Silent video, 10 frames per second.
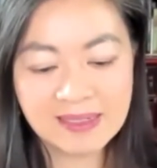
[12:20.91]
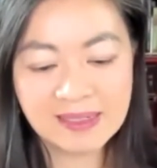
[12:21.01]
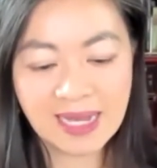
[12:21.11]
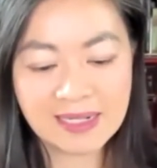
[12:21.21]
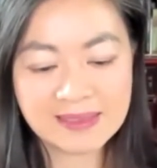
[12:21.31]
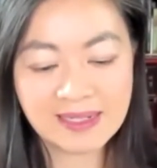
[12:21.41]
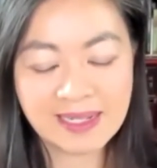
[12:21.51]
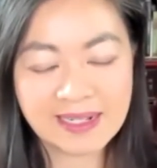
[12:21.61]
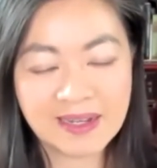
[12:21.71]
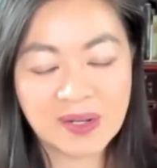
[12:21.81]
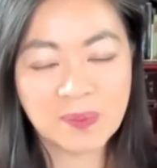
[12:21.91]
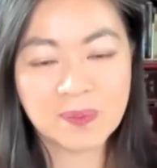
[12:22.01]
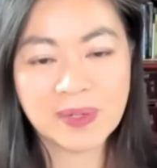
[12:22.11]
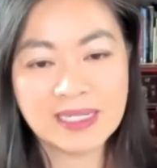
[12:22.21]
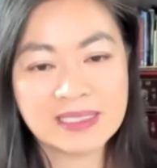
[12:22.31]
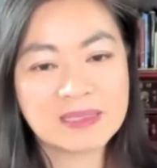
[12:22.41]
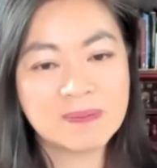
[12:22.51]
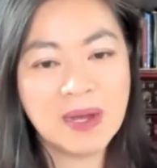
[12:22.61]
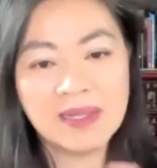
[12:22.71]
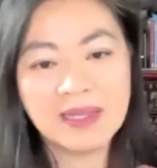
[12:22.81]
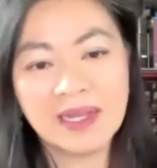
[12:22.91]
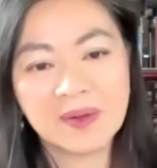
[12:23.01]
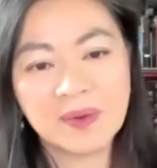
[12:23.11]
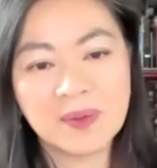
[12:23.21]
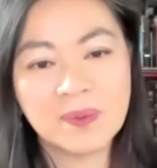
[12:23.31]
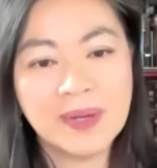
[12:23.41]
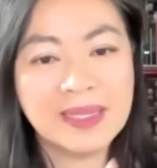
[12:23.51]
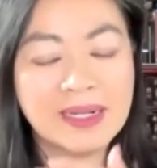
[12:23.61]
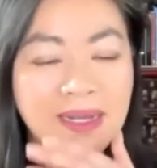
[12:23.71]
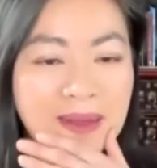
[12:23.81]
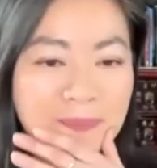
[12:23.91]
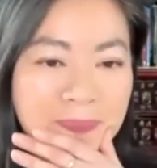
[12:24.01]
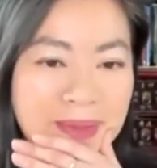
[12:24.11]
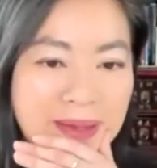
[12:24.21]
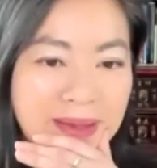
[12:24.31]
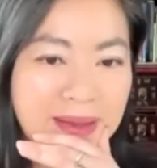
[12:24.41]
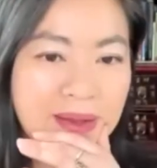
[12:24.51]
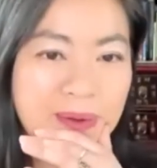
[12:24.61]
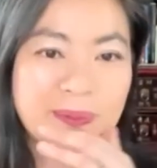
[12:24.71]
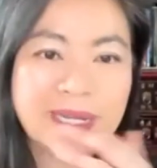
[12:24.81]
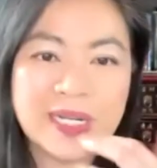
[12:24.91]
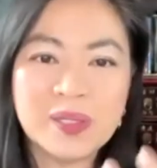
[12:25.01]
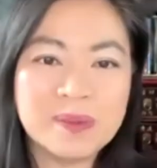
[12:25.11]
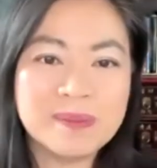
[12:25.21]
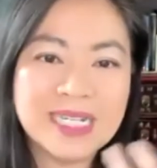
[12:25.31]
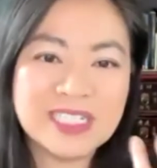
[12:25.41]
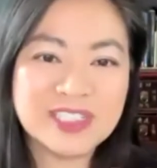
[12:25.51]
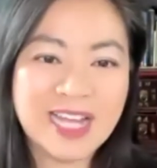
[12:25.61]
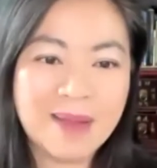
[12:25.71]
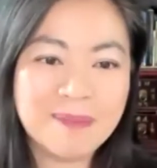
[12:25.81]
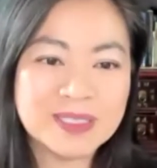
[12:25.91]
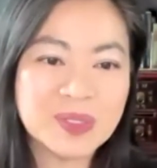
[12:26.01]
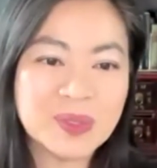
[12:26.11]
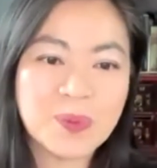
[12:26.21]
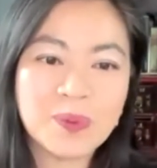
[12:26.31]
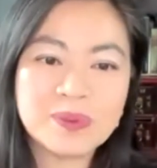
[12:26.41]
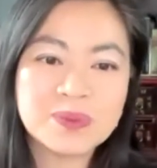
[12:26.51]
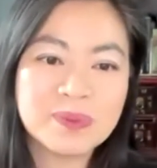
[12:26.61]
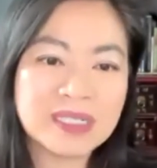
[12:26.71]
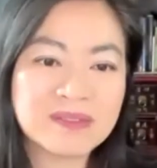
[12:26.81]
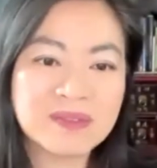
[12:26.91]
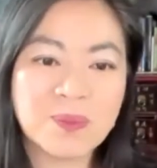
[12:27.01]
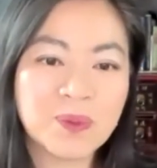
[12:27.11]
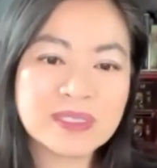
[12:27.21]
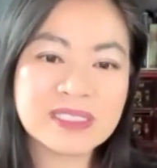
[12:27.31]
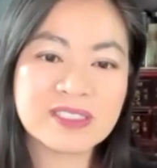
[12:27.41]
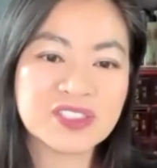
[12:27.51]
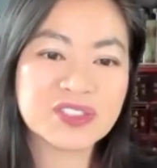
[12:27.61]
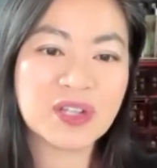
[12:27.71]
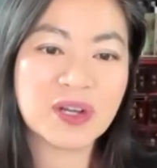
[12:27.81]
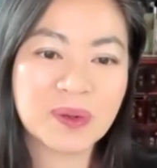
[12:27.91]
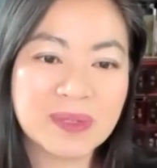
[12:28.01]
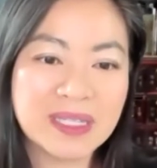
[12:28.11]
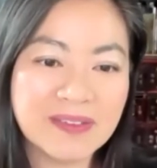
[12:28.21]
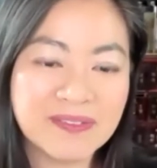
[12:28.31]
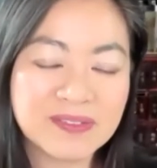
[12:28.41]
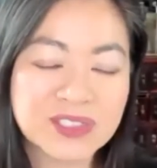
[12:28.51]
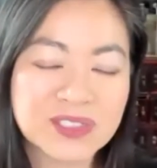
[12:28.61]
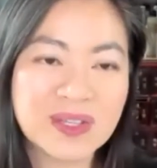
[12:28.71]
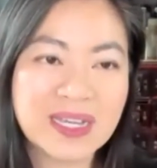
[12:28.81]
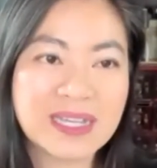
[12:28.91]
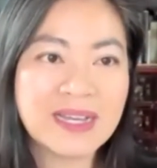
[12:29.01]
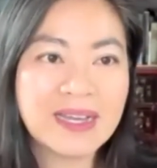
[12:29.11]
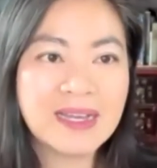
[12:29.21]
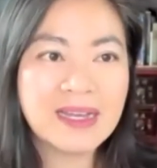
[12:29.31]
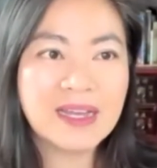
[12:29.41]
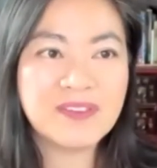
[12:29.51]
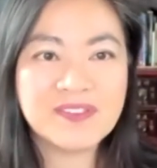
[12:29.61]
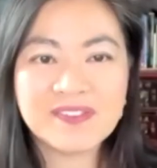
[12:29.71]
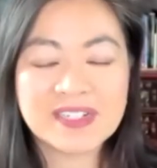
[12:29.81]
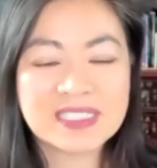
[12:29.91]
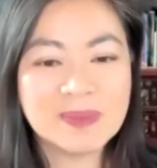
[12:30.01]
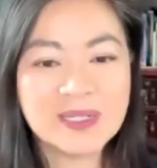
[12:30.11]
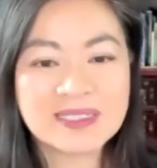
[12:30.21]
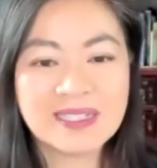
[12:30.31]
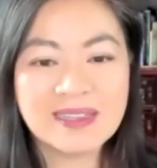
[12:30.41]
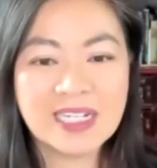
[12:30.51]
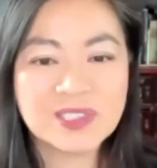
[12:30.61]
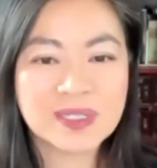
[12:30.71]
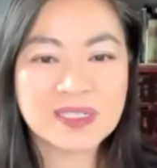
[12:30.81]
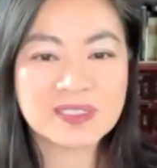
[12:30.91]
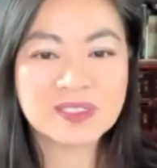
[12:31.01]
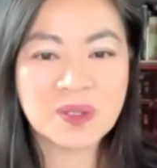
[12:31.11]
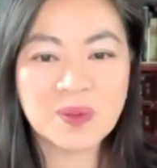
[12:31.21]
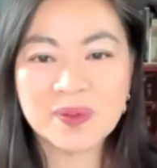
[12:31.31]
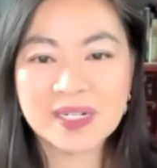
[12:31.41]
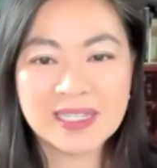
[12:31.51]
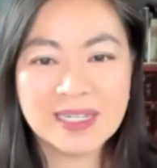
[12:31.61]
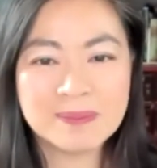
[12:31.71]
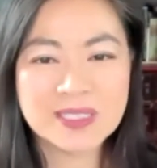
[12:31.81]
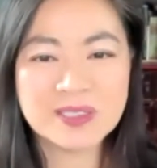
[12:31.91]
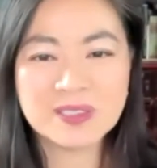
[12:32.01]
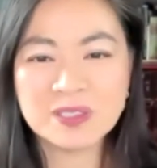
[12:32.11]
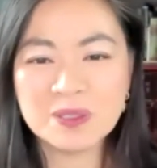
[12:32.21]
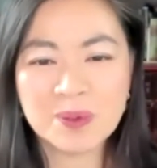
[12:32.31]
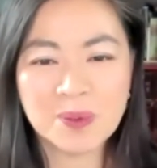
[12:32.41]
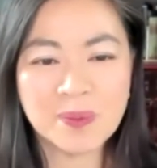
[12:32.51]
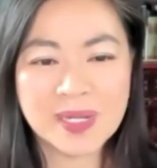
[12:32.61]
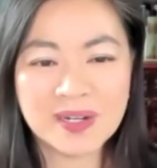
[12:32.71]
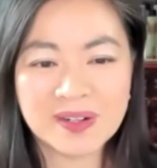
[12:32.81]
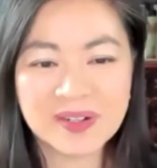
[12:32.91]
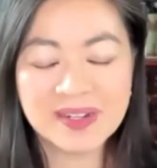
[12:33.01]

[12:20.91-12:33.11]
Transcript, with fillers: acted like a great spotlight, or the way that um, a great illumination happens and throws the rest of the world into stark relief. Just like if you've ever experienced the light during a solar eclipse, it's super weird.